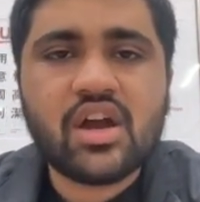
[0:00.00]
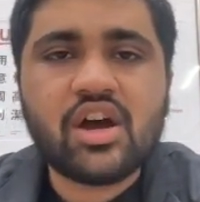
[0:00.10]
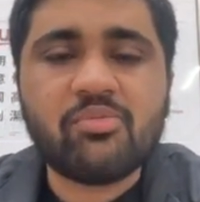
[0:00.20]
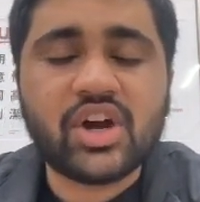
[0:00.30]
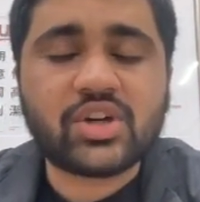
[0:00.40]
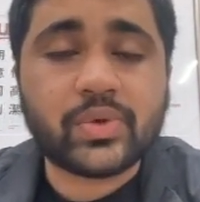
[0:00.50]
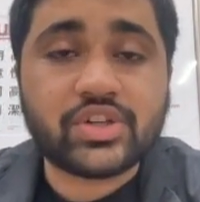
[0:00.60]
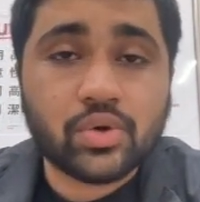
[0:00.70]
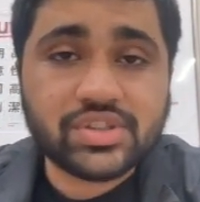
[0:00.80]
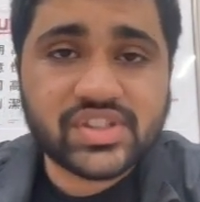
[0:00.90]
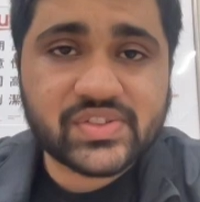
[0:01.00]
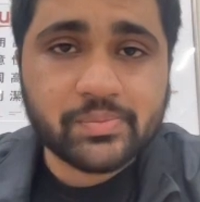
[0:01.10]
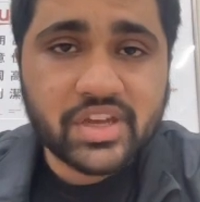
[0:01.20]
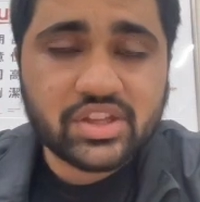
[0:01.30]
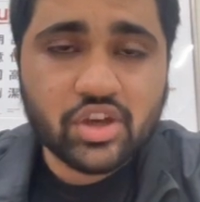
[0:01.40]
But we don't just
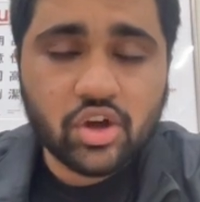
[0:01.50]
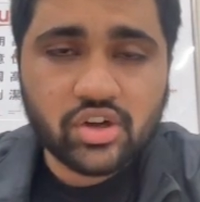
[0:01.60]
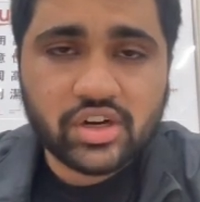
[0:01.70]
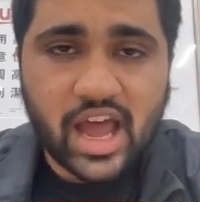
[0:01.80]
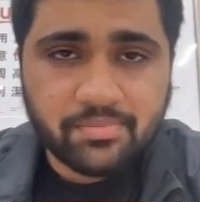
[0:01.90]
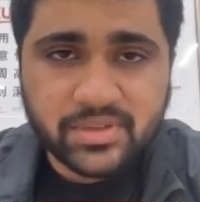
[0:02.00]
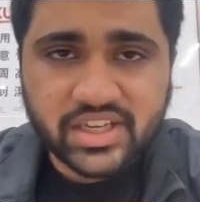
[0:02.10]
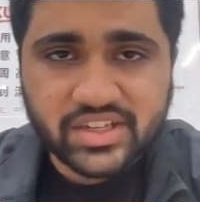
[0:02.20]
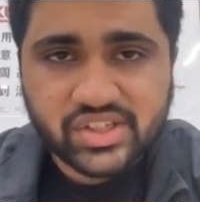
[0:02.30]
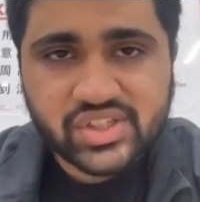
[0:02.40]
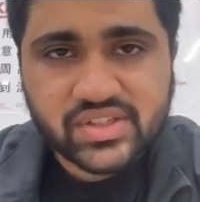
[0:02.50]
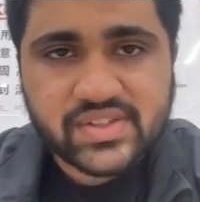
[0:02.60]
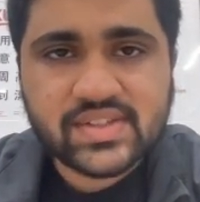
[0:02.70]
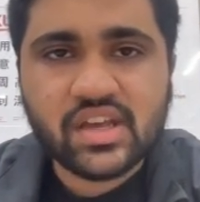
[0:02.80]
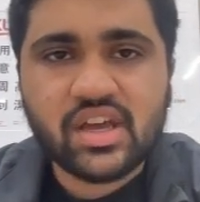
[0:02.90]
mean your applications,
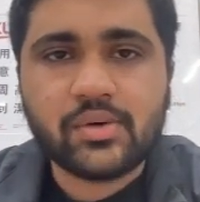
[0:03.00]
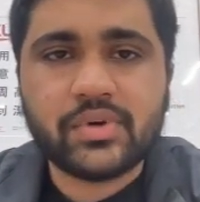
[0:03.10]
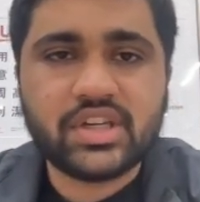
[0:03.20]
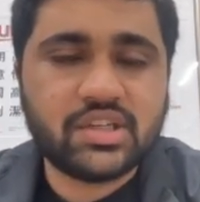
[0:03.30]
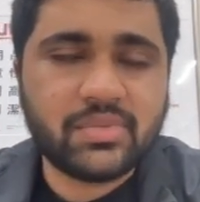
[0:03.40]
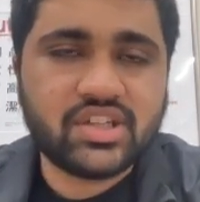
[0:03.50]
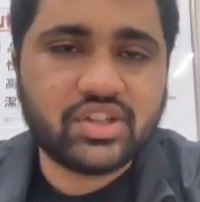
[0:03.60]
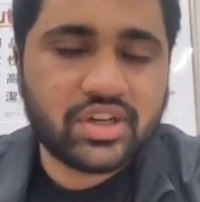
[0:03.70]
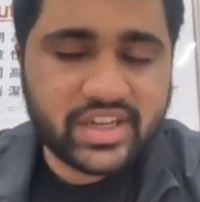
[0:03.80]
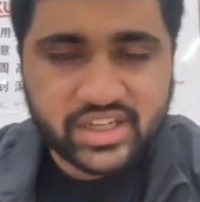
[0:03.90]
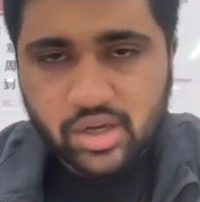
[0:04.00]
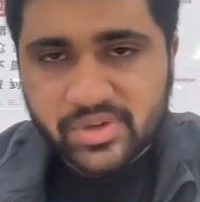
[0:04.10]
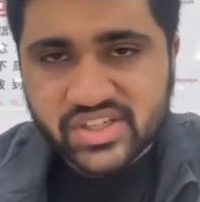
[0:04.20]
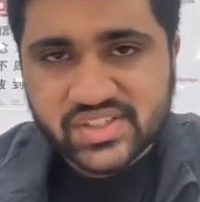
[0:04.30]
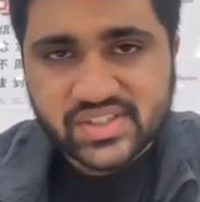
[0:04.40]
we mean your
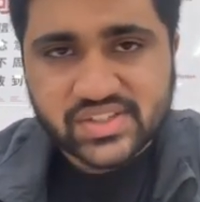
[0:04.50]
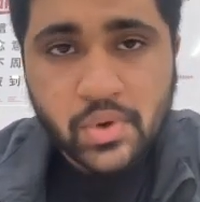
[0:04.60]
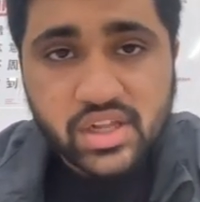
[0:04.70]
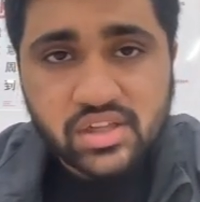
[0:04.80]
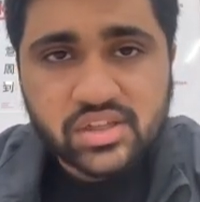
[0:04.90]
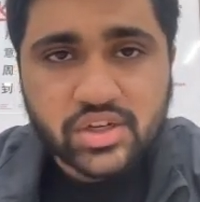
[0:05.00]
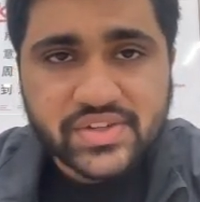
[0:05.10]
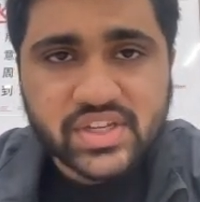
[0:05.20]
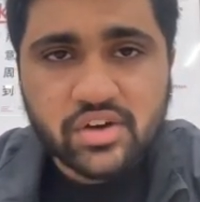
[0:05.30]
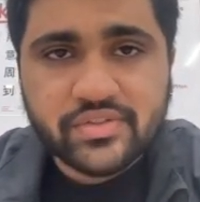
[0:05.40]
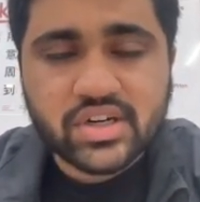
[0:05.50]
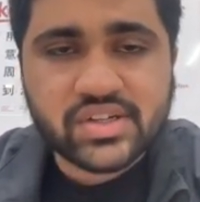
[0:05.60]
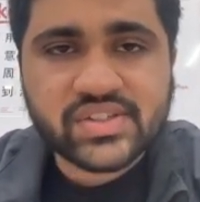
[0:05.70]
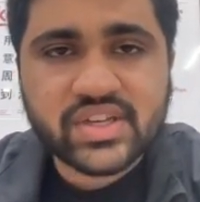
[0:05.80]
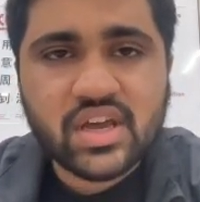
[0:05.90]
databases as well, your
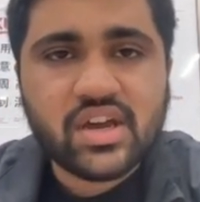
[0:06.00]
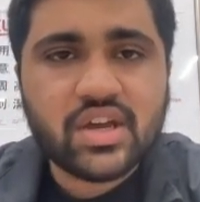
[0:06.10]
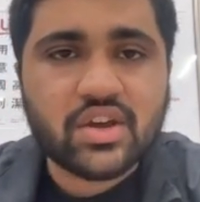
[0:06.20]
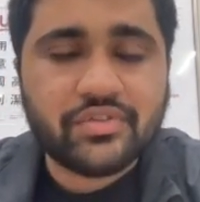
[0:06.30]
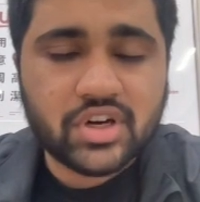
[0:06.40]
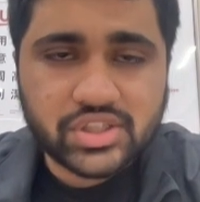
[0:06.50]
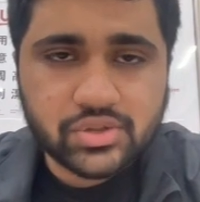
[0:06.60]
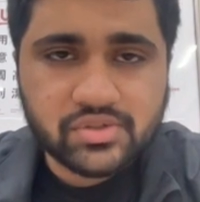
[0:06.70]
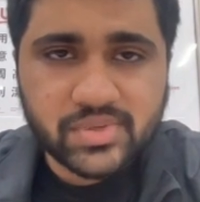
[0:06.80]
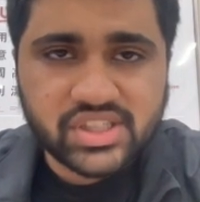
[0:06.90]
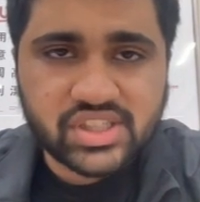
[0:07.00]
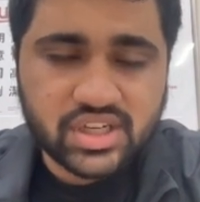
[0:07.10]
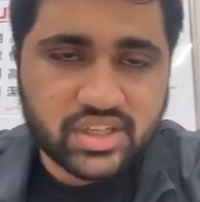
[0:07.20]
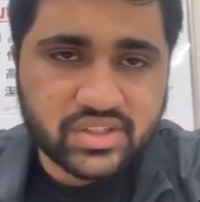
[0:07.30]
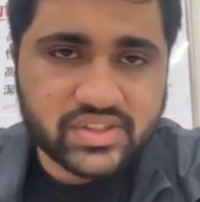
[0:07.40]
servers, your virtual
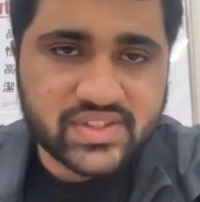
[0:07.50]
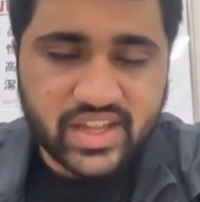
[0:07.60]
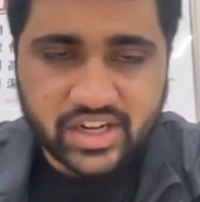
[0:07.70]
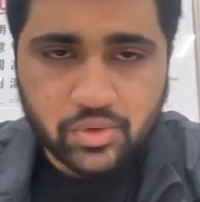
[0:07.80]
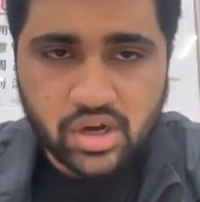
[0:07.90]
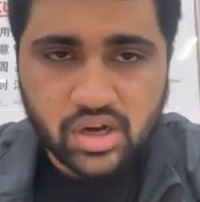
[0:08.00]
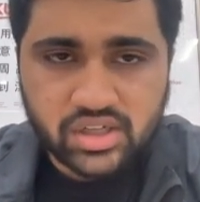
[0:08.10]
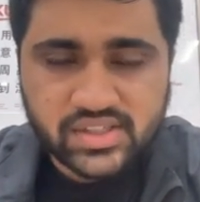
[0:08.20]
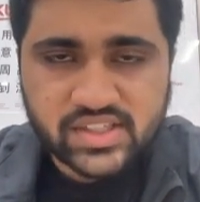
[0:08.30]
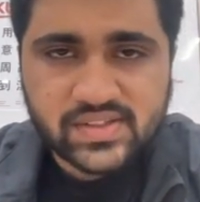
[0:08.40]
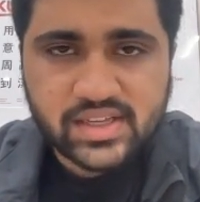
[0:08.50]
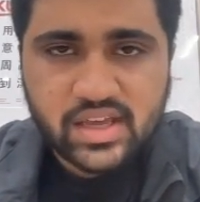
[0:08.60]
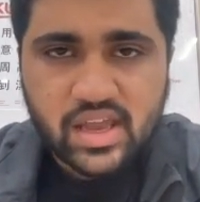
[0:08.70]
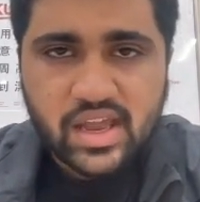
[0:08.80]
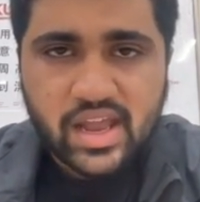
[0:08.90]
machines, networks,
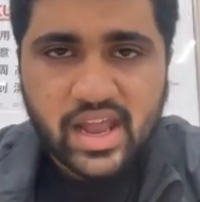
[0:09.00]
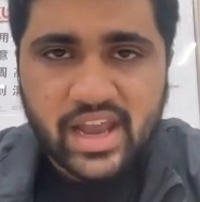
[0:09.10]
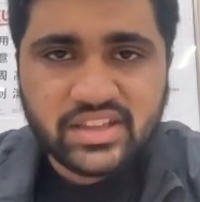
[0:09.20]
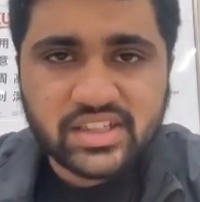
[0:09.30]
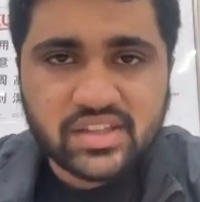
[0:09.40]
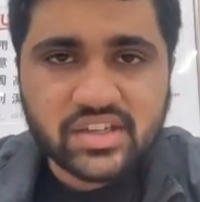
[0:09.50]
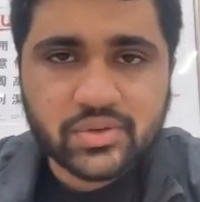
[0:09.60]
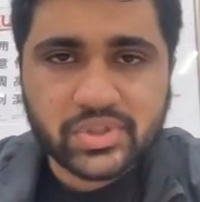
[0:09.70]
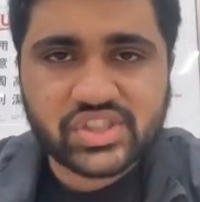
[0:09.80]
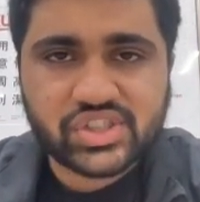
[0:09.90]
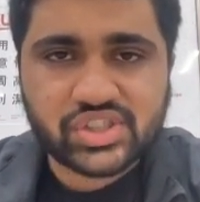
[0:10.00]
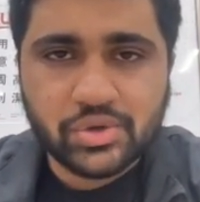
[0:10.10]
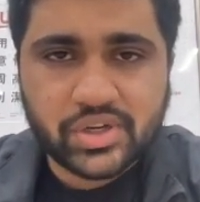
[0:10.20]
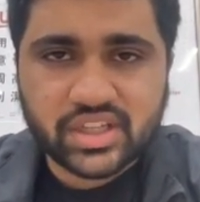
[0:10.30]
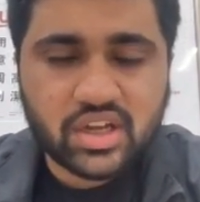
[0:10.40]
anything which you
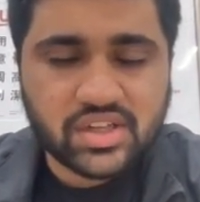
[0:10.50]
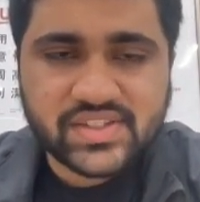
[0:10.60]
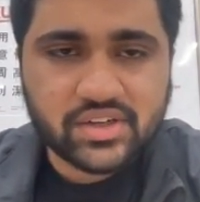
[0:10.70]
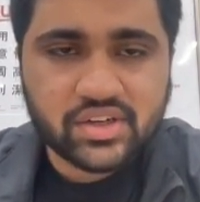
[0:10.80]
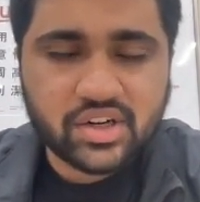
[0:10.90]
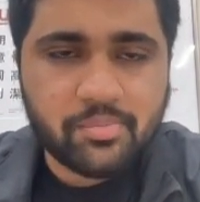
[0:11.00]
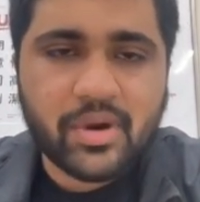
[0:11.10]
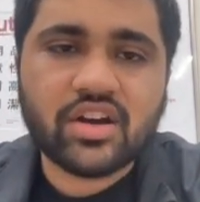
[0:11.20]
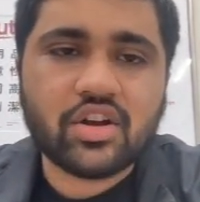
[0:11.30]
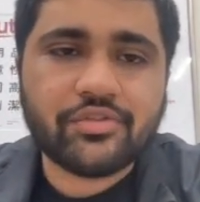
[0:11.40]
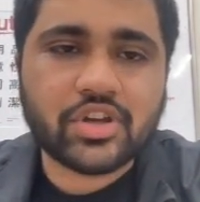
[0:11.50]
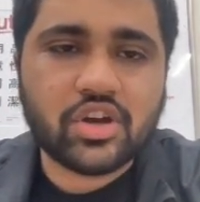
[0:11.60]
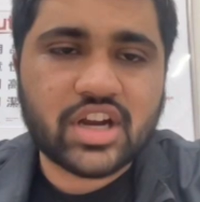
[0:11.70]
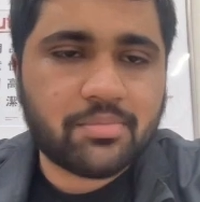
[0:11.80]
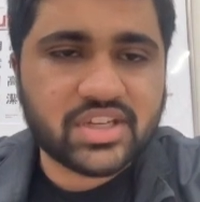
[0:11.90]
can consider a part of
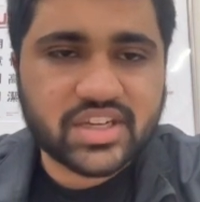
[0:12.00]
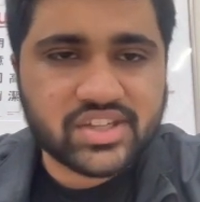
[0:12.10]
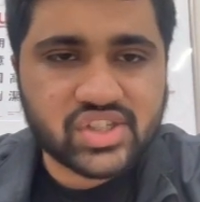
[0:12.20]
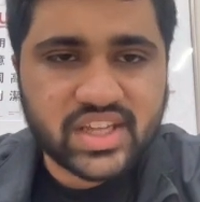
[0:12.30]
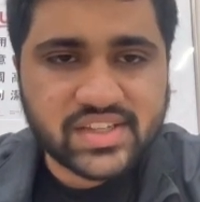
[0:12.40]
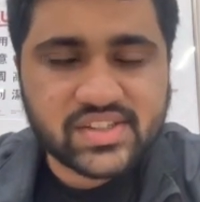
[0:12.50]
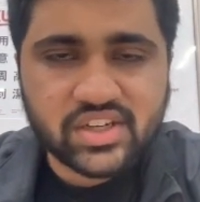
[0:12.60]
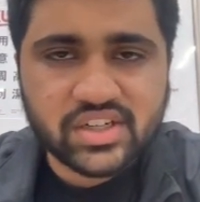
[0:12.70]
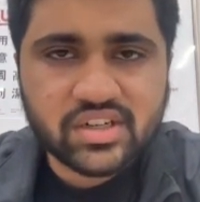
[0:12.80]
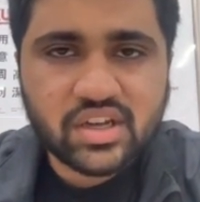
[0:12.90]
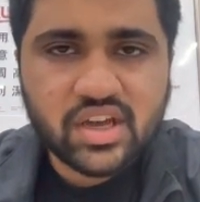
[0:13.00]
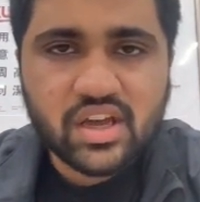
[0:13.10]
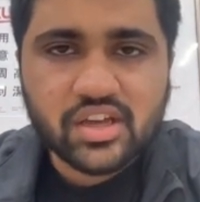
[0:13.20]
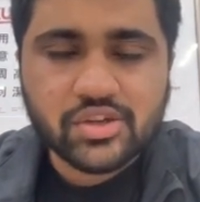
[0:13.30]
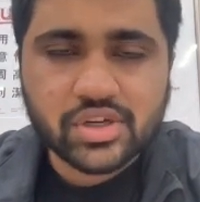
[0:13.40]
your application estate,
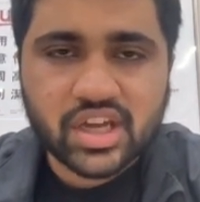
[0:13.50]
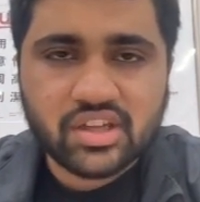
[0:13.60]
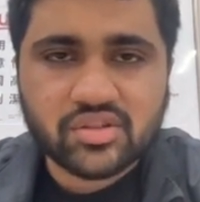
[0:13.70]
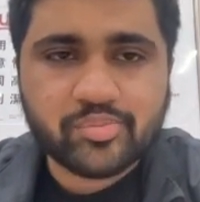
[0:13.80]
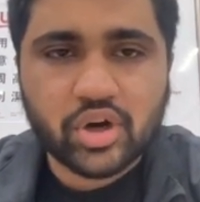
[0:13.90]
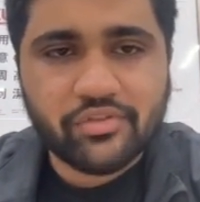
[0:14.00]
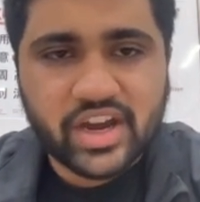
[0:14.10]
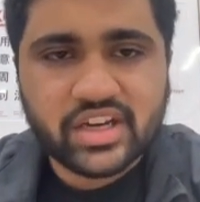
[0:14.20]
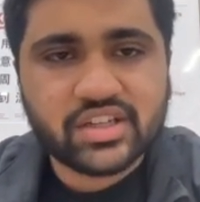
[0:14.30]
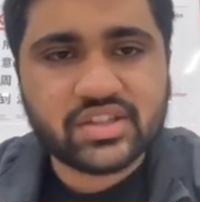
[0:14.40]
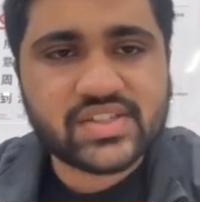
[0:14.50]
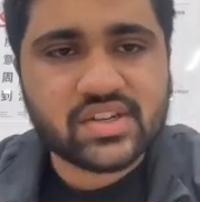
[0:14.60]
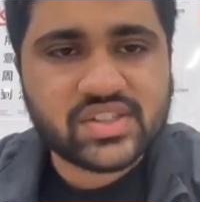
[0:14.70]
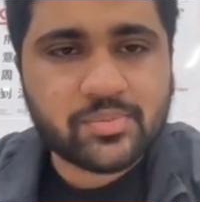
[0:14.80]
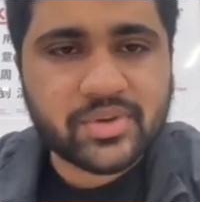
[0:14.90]
you can provide in the
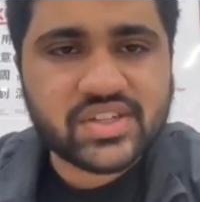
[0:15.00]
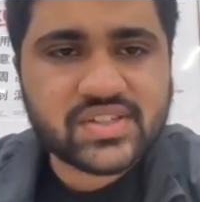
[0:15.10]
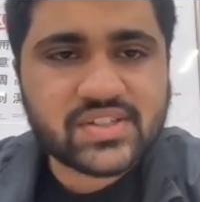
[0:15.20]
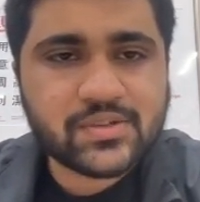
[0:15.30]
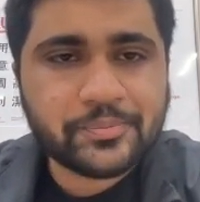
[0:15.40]
search space.